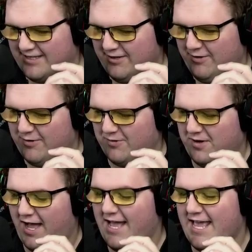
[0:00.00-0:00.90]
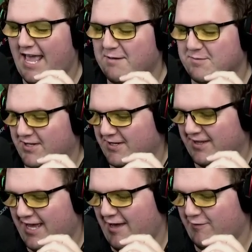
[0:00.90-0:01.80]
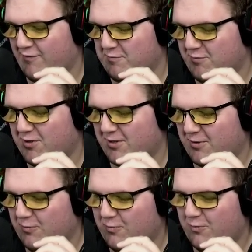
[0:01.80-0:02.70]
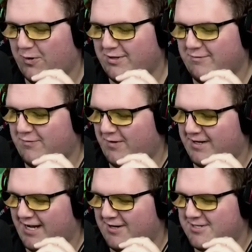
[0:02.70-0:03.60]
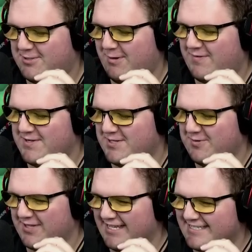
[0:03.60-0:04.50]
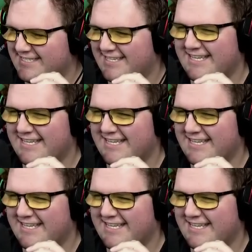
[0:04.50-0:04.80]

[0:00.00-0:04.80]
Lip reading: Oh, I am gonna laugh. Mark, what the fuck? Yeah. How did you even do this?